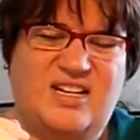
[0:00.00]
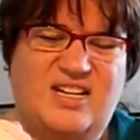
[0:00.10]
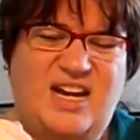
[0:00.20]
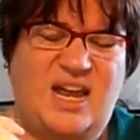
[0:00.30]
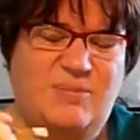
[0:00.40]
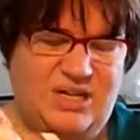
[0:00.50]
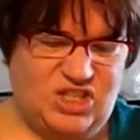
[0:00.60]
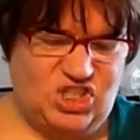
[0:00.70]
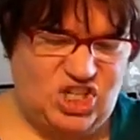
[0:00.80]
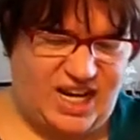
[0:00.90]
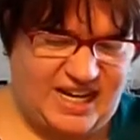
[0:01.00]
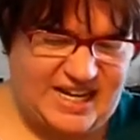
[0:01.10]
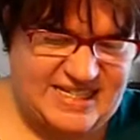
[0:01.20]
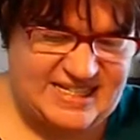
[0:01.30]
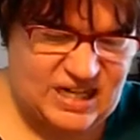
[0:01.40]
Today I'm a little
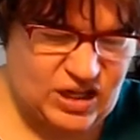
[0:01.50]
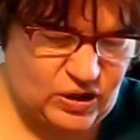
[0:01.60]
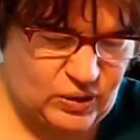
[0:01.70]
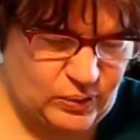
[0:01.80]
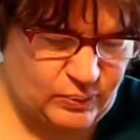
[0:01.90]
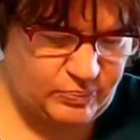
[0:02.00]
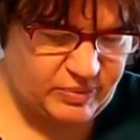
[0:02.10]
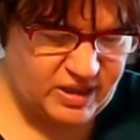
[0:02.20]
shaky, so